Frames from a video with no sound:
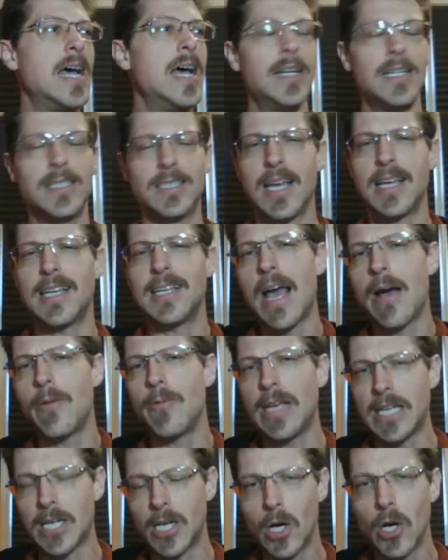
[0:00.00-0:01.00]
It's like, yeah,
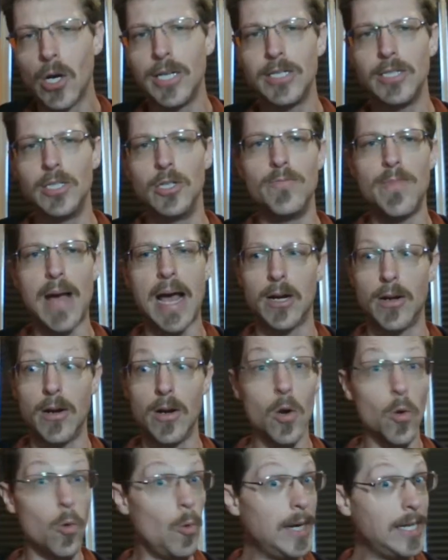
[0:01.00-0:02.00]
we could do better.
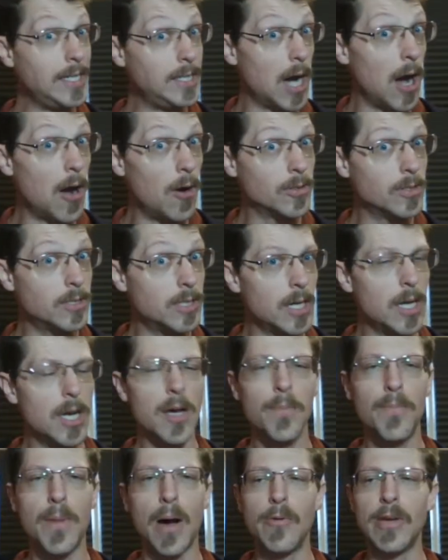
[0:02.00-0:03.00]
We don't,
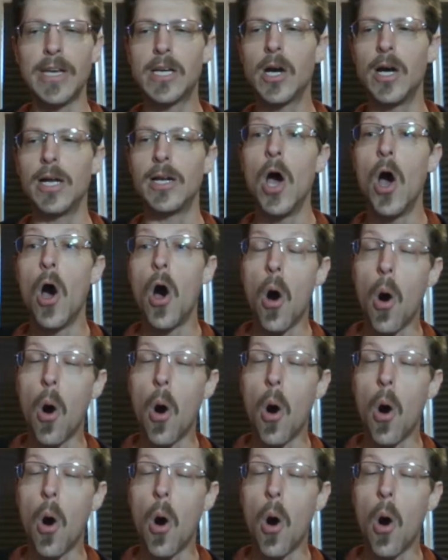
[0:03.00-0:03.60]
but we could.